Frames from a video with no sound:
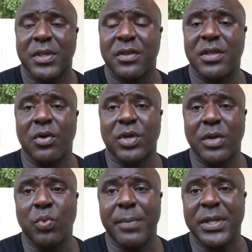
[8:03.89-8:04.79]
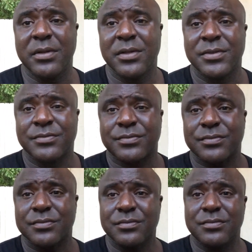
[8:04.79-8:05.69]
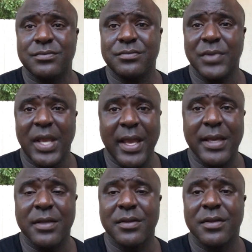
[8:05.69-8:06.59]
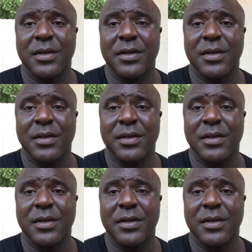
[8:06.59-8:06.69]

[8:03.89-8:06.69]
So good women, hey,